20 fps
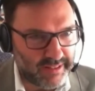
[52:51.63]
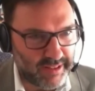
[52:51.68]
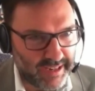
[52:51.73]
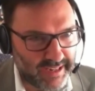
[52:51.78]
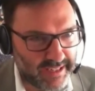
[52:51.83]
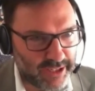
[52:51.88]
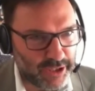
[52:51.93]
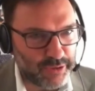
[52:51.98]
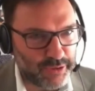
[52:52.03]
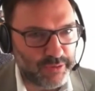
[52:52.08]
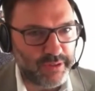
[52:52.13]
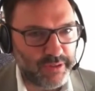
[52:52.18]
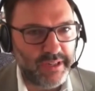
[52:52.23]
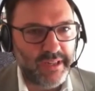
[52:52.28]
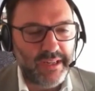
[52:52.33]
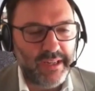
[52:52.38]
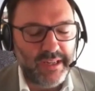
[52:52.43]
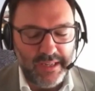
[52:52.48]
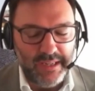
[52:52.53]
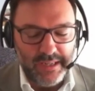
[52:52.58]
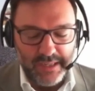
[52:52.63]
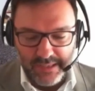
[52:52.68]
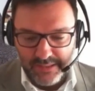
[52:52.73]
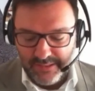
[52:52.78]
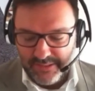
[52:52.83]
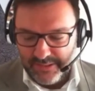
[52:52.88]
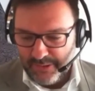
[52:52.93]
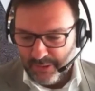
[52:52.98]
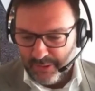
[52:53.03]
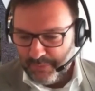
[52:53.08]
Thank you
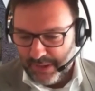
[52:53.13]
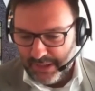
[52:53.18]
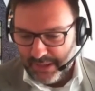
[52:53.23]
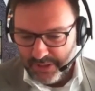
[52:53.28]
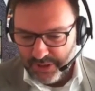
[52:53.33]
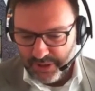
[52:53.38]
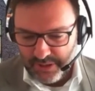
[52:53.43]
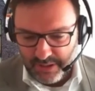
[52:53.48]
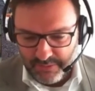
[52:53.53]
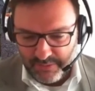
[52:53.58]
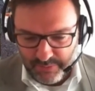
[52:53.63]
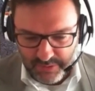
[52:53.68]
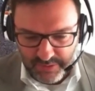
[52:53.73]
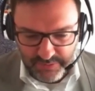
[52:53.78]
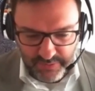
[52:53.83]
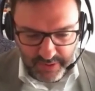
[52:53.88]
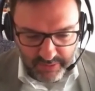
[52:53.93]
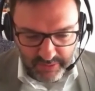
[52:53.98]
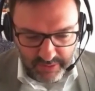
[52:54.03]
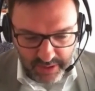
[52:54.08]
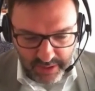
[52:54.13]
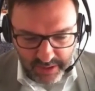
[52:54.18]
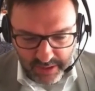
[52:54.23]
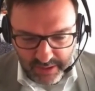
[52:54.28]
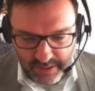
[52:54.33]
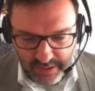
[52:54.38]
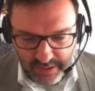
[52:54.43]
so much. That was very